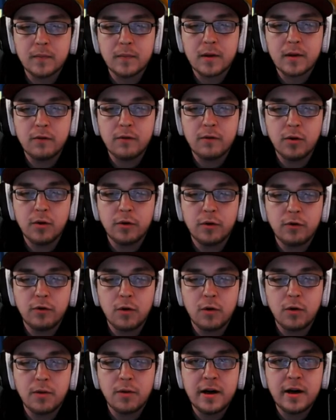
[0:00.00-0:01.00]
those 4
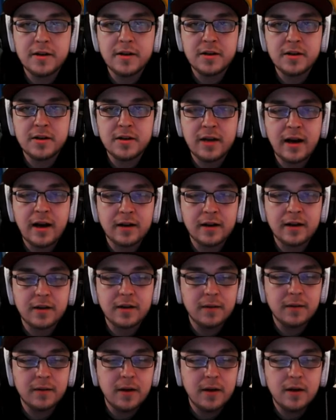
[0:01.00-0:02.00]
prize attack.
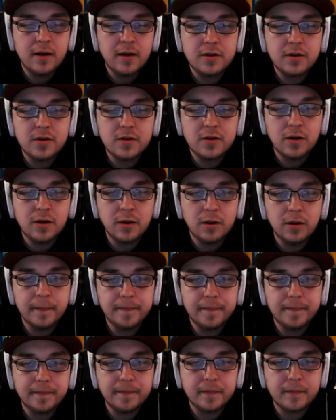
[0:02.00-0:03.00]
So
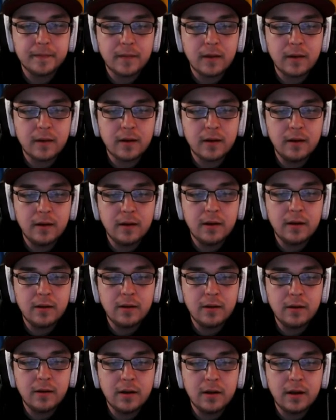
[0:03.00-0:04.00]

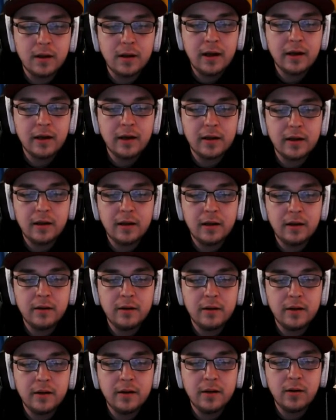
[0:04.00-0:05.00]
yeah, he
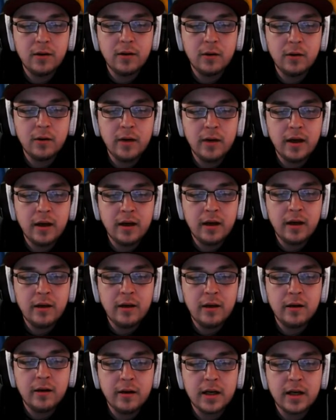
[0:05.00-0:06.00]
did okay. You
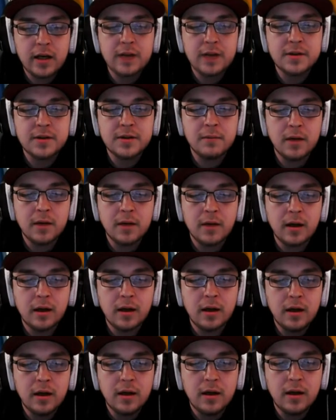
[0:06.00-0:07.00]
know, he got some
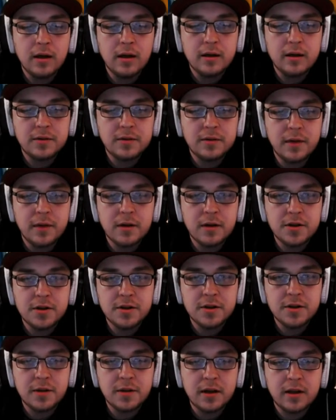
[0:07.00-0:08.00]
energies
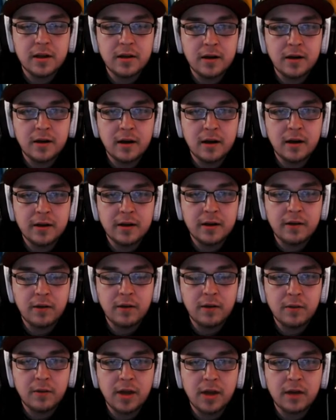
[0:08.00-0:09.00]
right there. I definitely
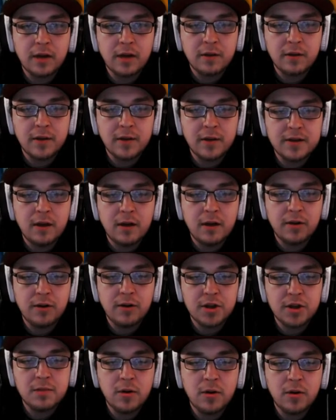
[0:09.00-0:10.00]
thinking to myself at
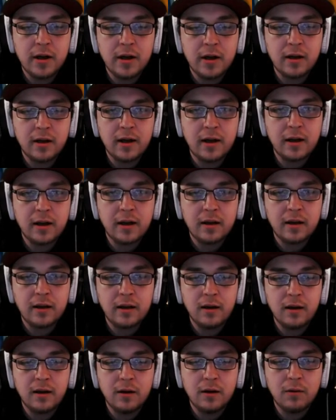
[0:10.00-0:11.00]
this point, like, you
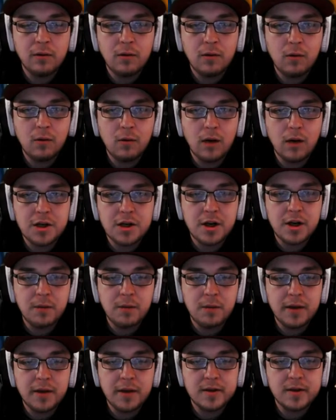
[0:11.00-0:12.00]
know, watch out
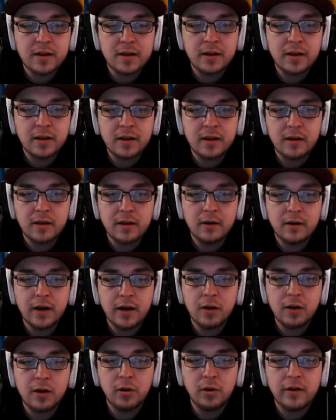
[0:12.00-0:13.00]
basically. You know, I could
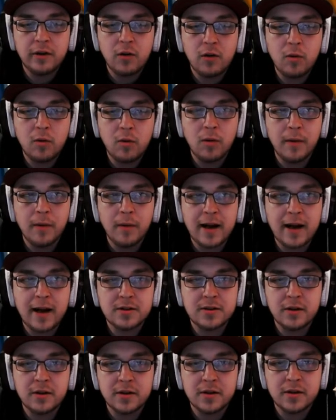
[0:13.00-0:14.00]
only take one more Max
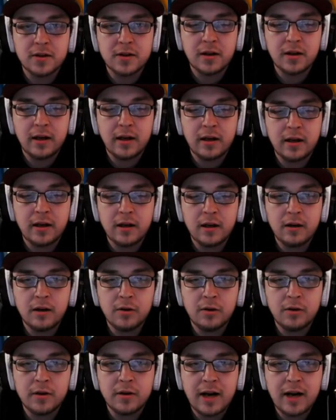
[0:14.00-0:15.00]
Elixir and in
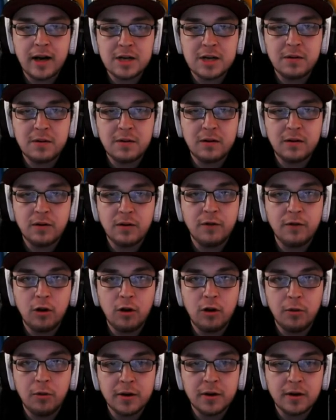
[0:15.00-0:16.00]
another attachment in the
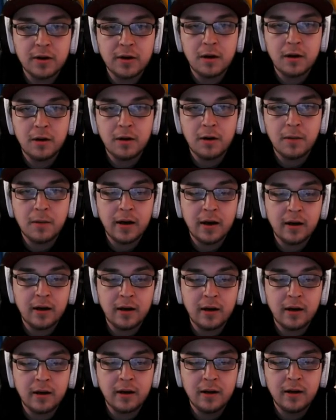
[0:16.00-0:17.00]
following turn, and
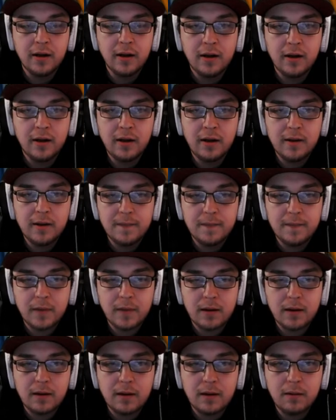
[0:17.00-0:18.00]
my
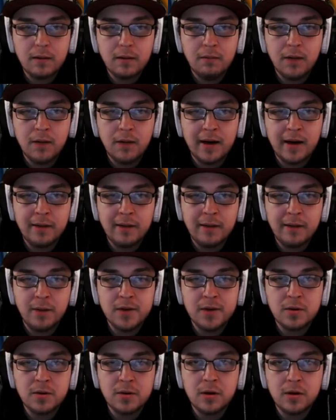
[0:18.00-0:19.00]
my
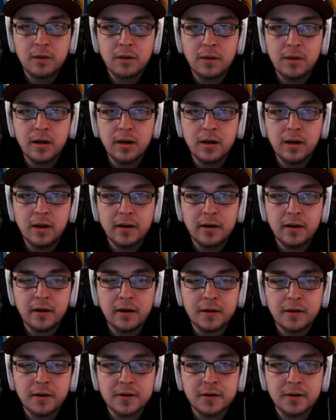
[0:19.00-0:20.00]
Buzzwole could be gone here.
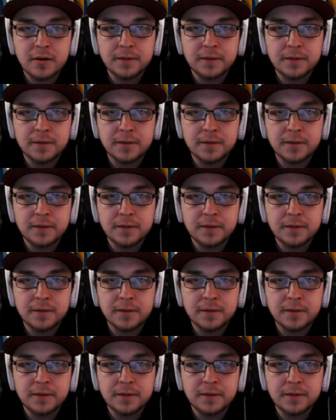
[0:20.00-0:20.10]
So